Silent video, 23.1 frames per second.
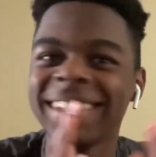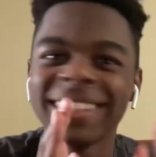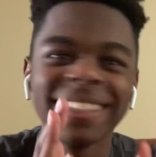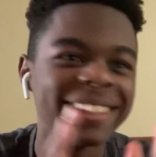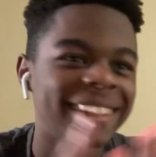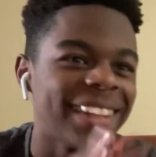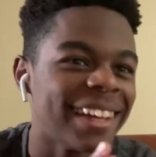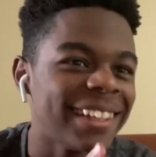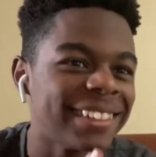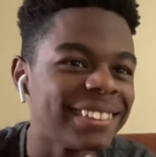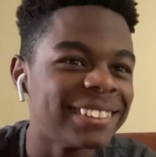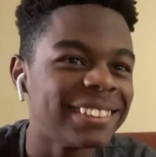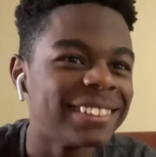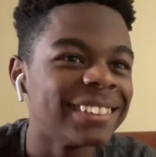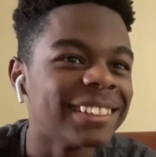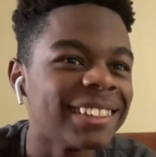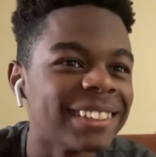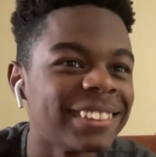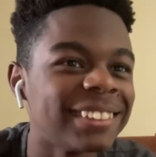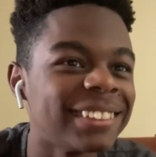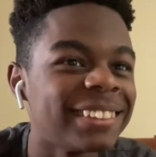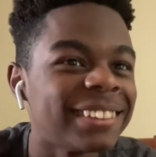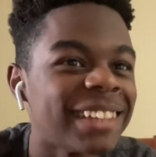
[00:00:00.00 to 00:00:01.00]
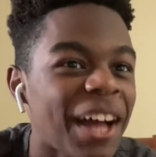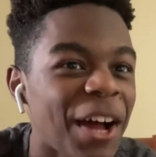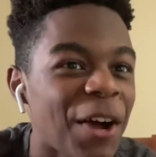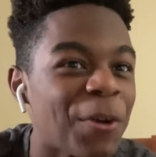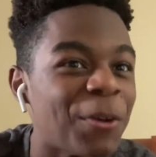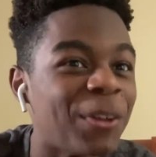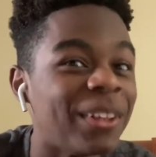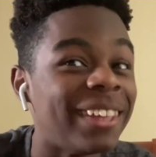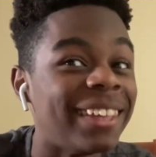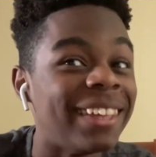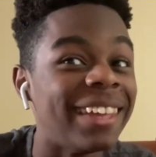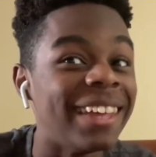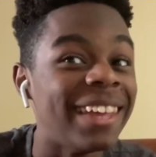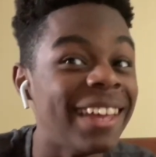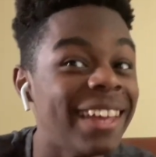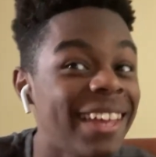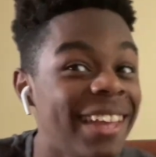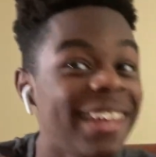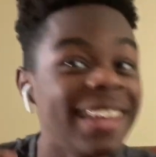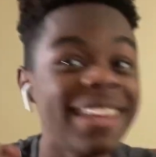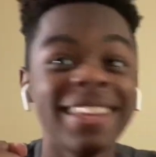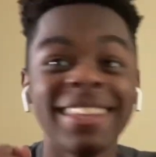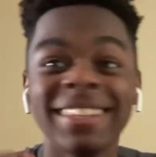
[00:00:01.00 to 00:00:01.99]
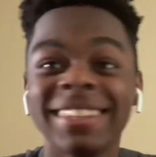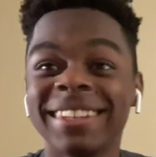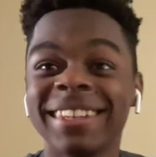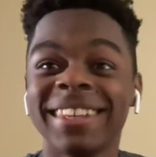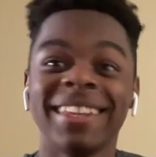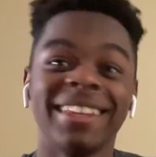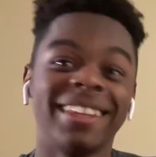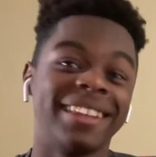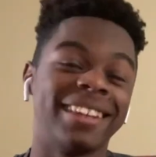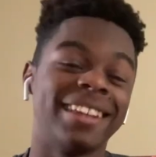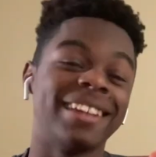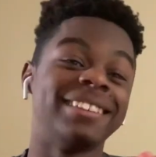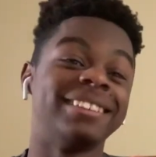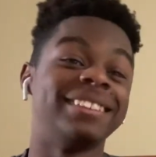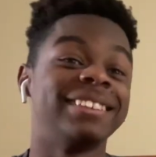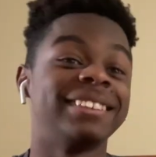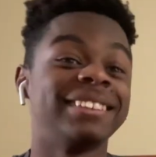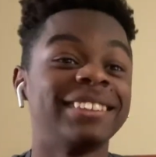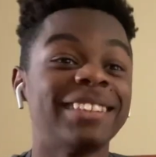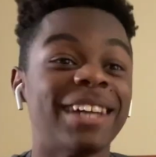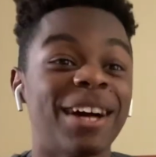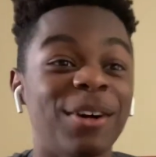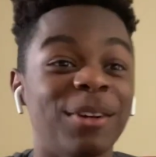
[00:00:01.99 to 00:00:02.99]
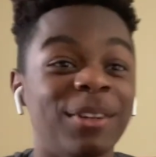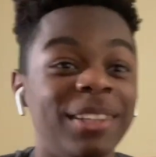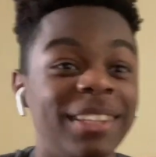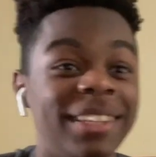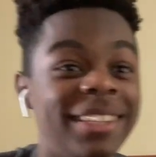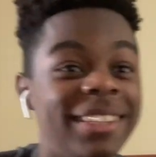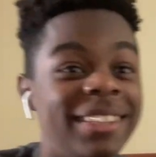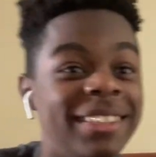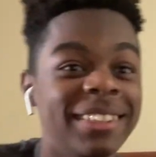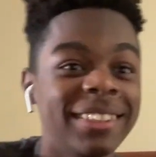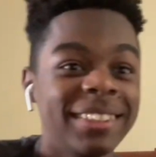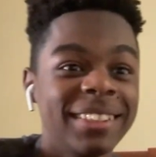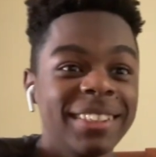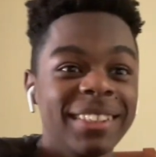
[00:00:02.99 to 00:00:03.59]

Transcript: That junk sound heat. That junk sound heat.